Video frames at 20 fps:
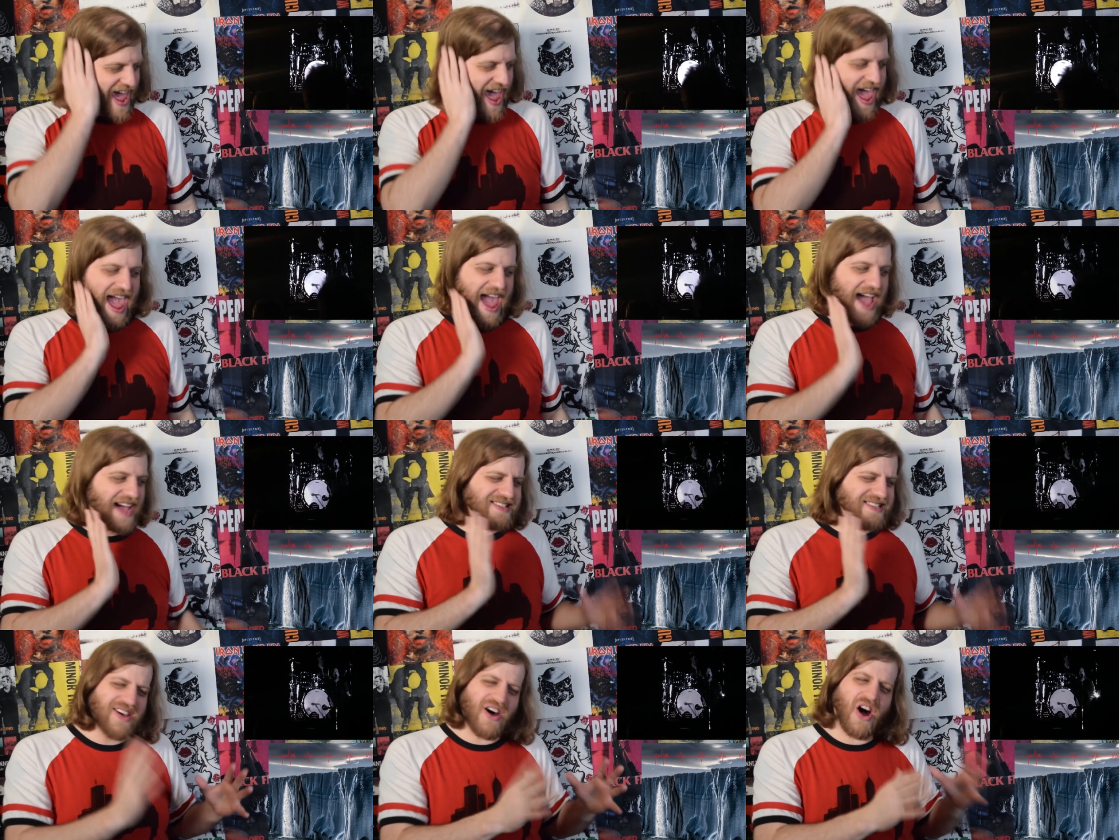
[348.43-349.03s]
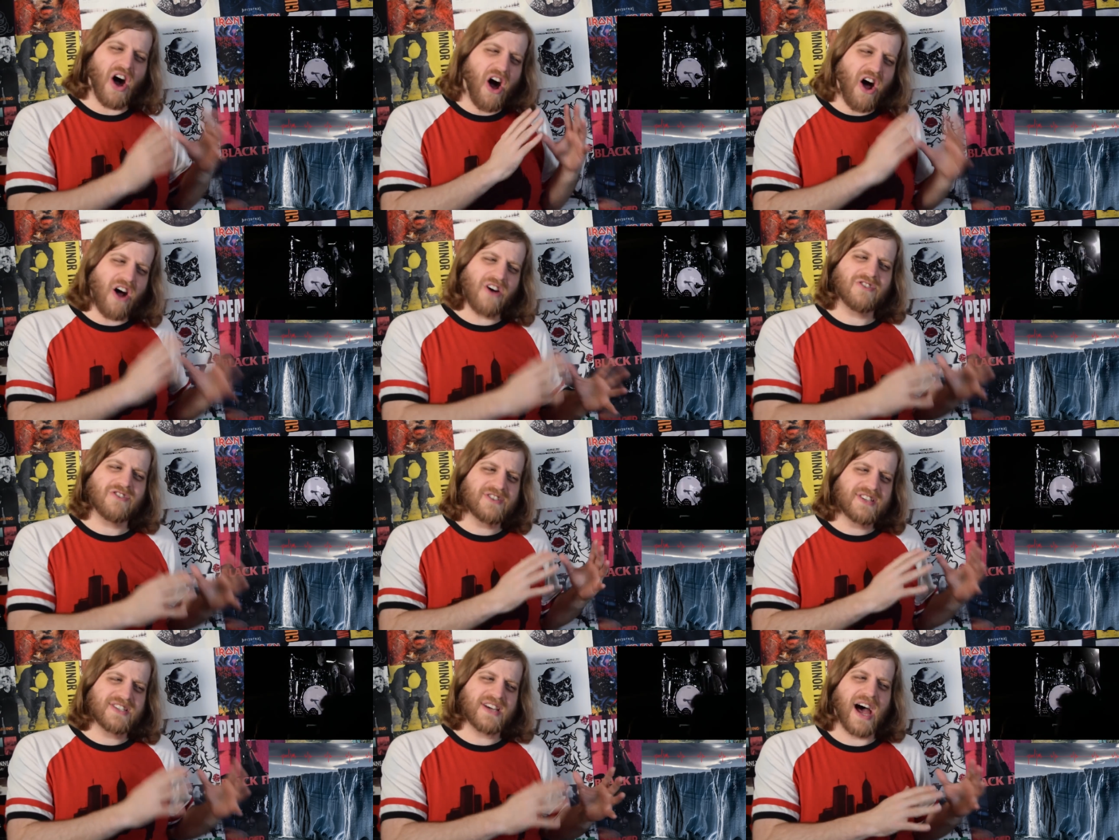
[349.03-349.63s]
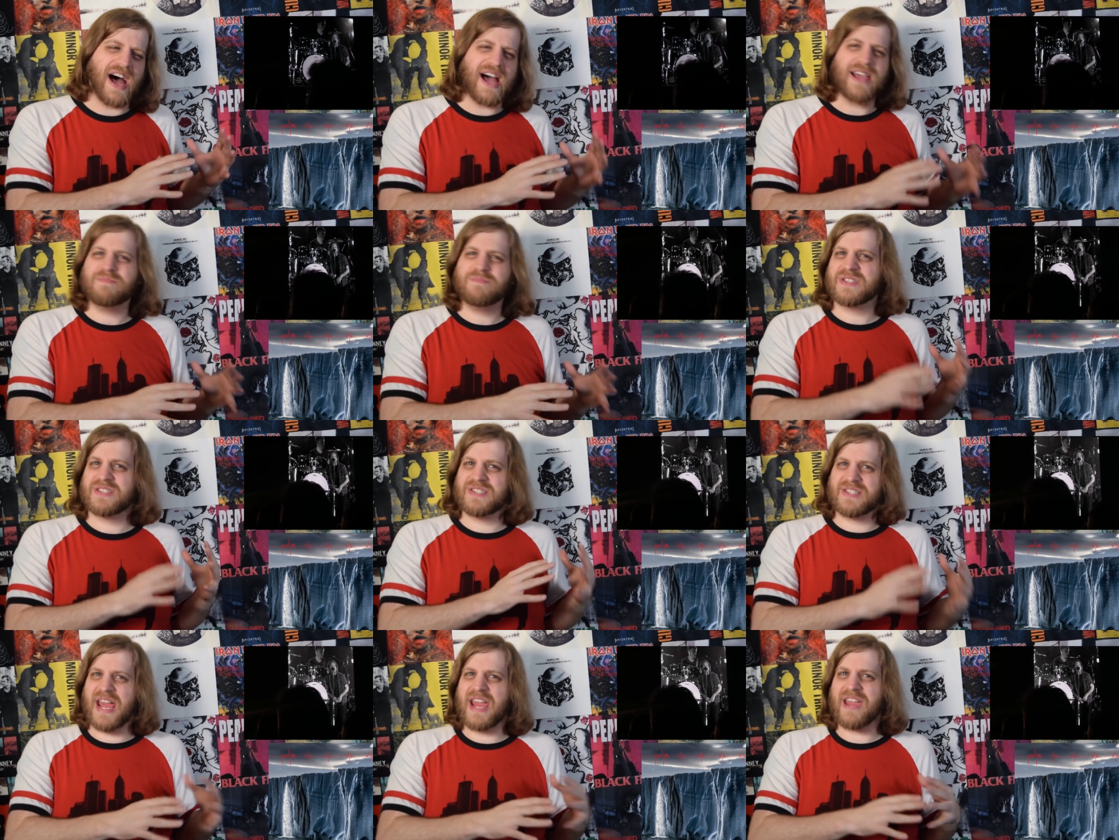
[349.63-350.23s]
has a hard time
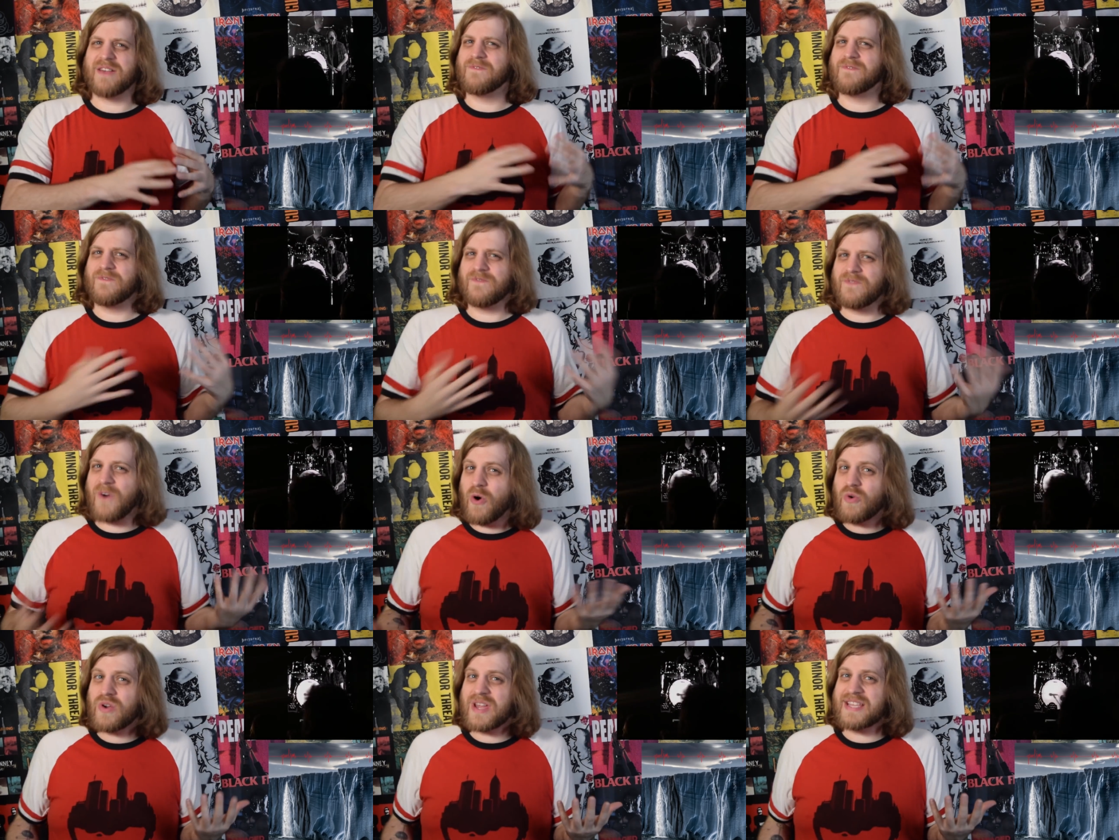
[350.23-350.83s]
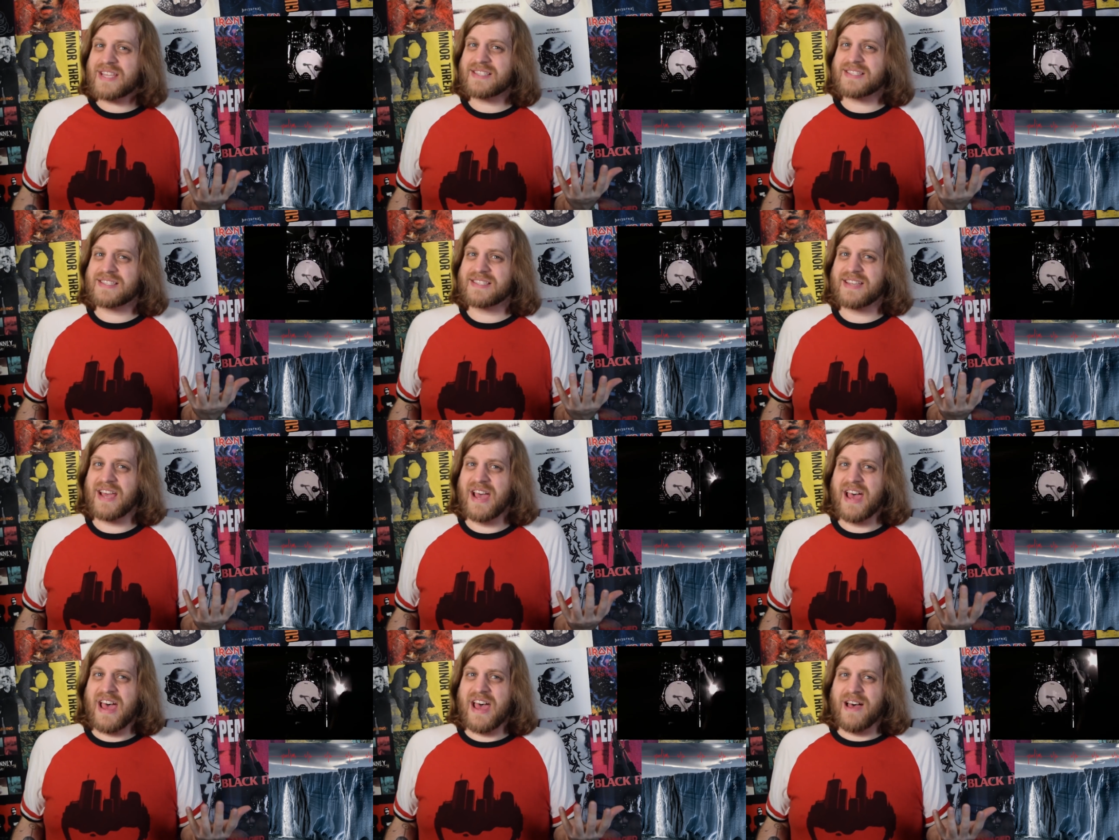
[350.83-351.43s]
staying focused